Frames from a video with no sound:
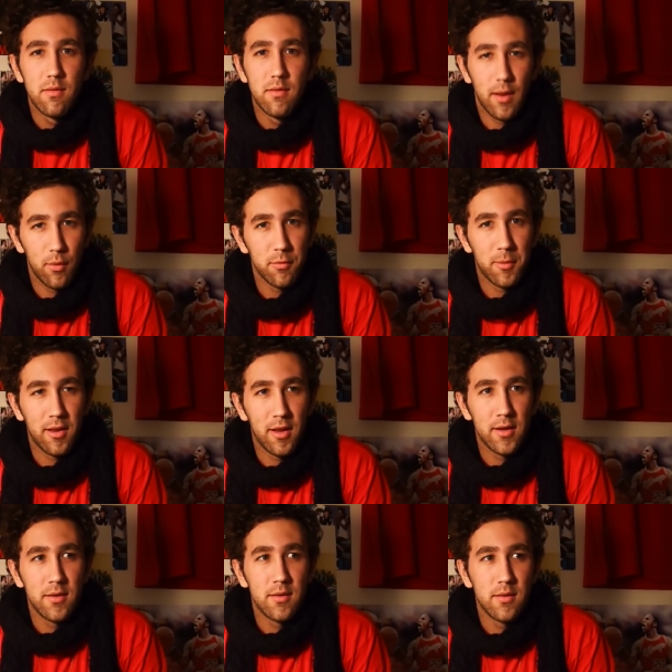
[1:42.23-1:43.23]
That was my
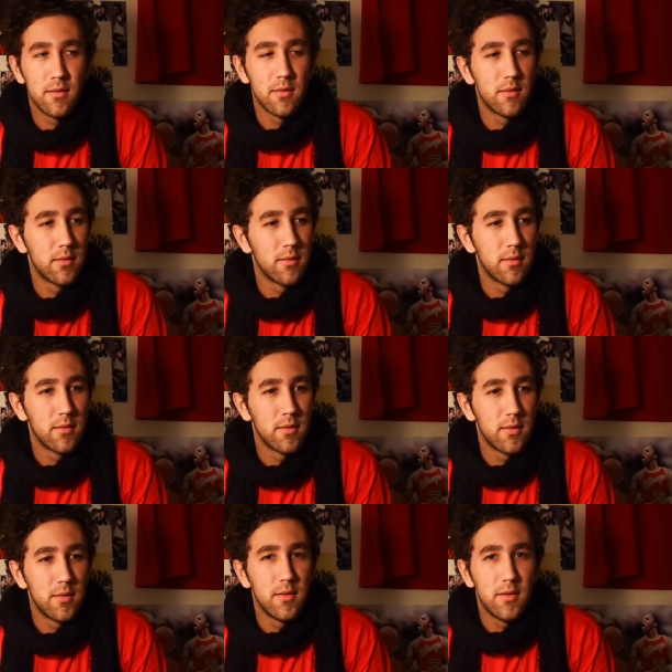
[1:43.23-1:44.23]
line.
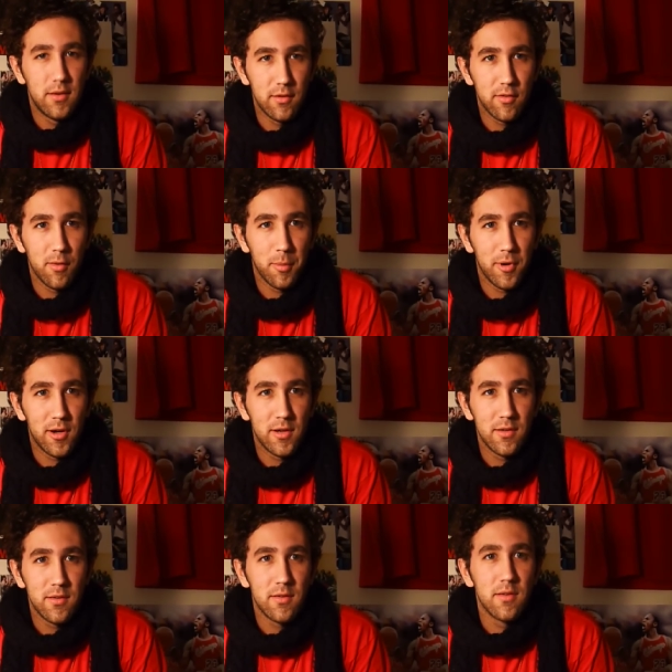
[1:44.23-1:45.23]
Here's the
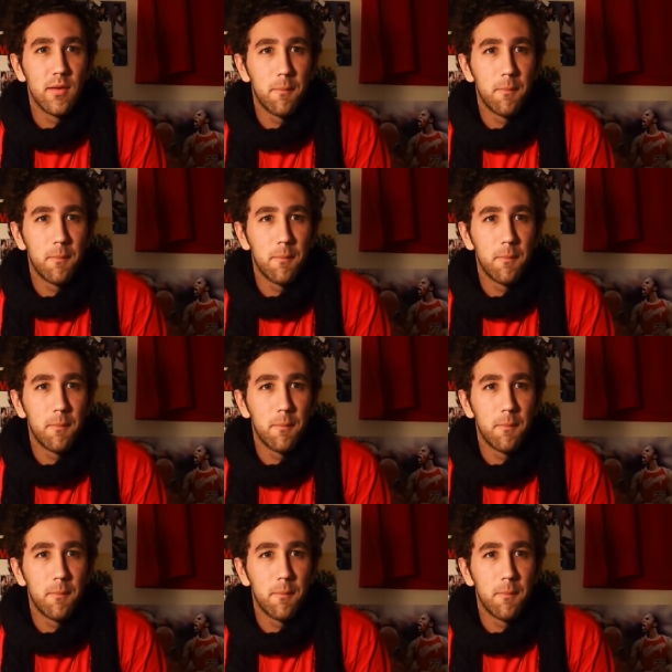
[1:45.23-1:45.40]
pause.